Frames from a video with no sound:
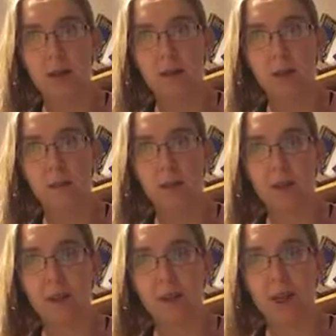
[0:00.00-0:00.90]

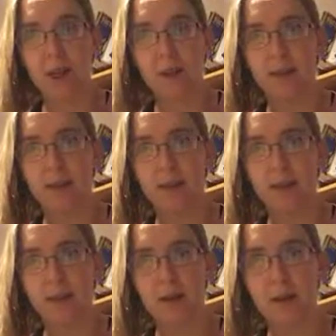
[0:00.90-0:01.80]
non-obvious ways
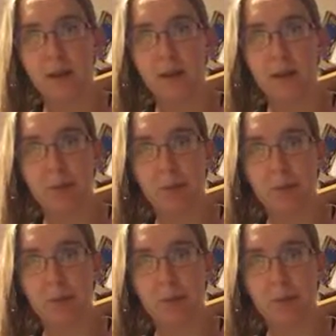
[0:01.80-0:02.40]
to do it.